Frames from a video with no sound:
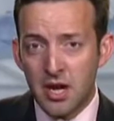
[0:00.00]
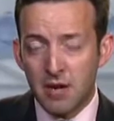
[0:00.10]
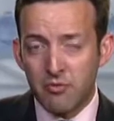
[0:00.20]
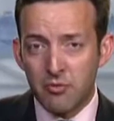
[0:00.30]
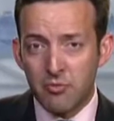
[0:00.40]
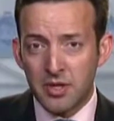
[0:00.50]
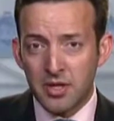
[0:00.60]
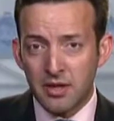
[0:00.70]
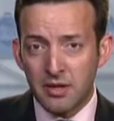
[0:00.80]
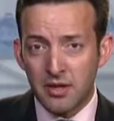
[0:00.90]
from
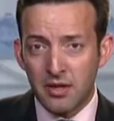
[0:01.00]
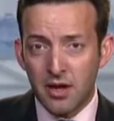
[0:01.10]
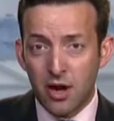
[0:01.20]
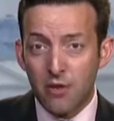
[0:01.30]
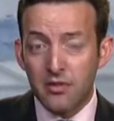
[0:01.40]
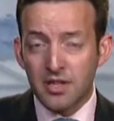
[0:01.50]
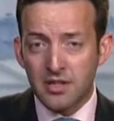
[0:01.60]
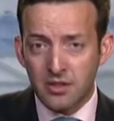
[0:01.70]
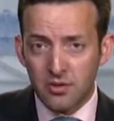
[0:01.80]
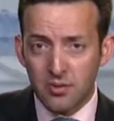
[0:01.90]
being overly
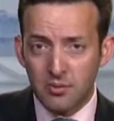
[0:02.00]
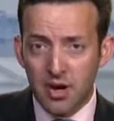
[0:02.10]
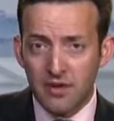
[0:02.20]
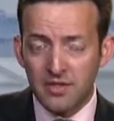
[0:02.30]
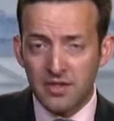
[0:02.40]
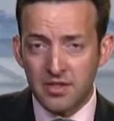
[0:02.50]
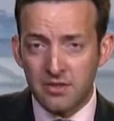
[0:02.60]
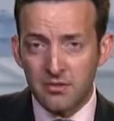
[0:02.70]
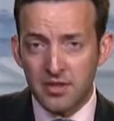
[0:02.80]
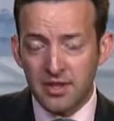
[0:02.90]
concerned with privacy to
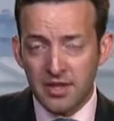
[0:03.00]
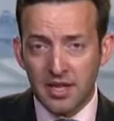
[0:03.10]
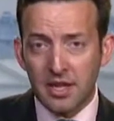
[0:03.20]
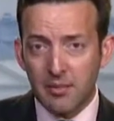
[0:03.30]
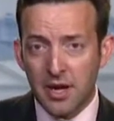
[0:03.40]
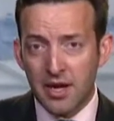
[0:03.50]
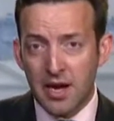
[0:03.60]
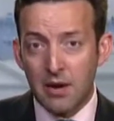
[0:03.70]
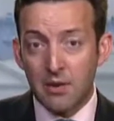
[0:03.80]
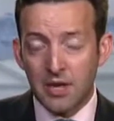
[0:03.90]
really thinking about
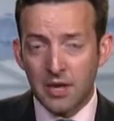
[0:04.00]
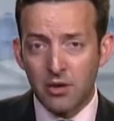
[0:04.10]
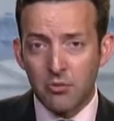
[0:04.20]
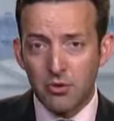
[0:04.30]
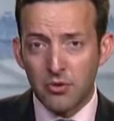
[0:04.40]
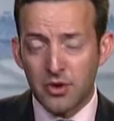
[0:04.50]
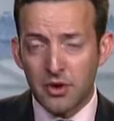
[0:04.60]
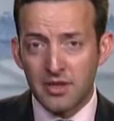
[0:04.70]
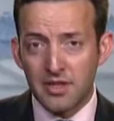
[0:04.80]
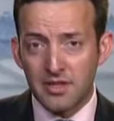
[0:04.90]
how we can help
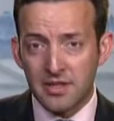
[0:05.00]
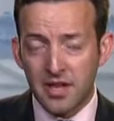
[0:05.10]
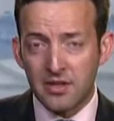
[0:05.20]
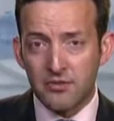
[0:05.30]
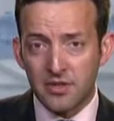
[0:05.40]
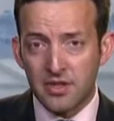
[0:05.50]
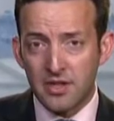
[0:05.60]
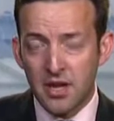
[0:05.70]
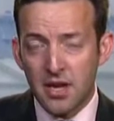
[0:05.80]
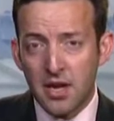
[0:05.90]
authorities and countries
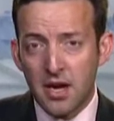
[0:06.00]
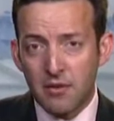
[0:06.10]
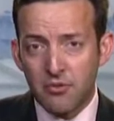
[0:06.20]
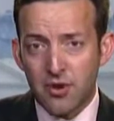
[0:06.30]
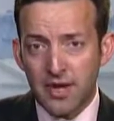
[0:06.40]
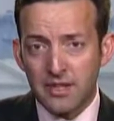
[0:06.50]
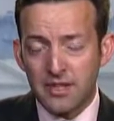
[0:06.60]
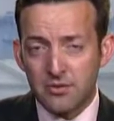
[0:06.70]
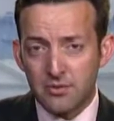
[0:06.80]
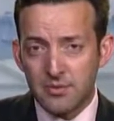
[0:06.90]
track
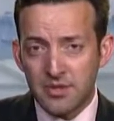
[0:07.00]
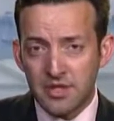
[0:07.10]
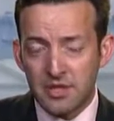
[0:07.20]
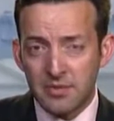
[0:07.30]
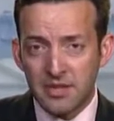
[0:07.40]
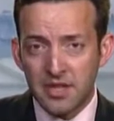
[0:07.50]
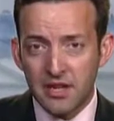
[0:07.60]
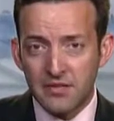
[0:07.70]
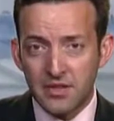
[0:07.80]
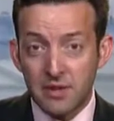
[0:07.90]
these groups and keep us
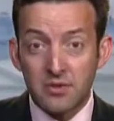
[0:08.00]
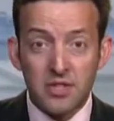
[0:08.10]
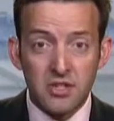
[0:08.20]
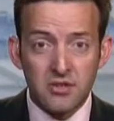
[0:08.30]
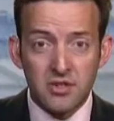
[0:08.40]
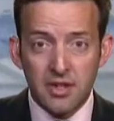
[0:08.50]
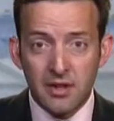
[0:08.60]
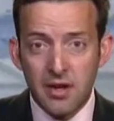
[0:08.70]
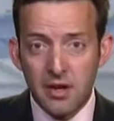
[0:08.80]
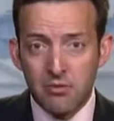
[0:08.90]
safe. So that was an interesting
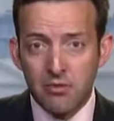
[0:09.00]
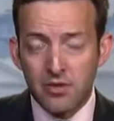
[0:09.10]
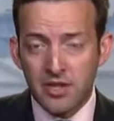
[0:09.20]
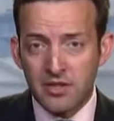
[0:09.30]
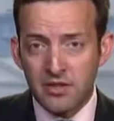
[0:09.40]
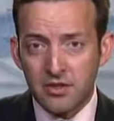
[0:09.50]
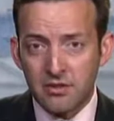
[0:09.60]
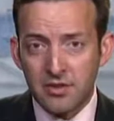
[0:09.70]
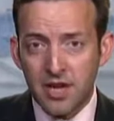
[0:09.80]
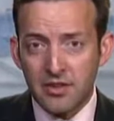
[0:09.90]
reflection
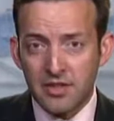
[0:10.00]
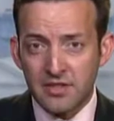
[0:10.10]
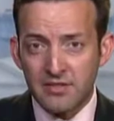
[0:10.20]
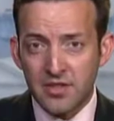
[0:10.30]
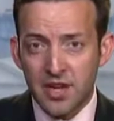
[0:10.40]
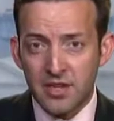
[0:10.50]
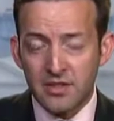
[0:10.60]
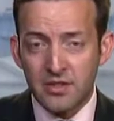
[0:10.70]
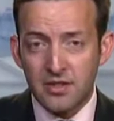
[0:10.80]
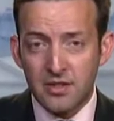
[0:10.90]
on how things have
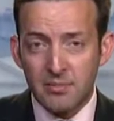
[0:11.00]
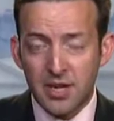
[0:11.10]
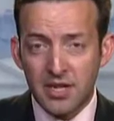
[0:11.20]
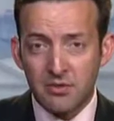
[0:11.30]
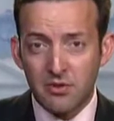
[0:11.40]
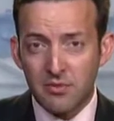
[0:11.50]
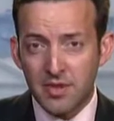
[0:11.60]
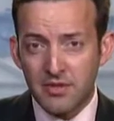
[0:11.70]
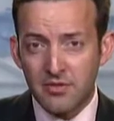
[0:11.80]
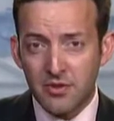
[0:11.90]
changed in the past 12
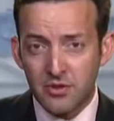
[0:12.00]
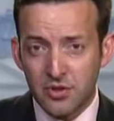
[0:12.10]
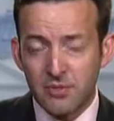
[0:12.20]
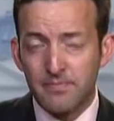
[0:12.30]
months of her job.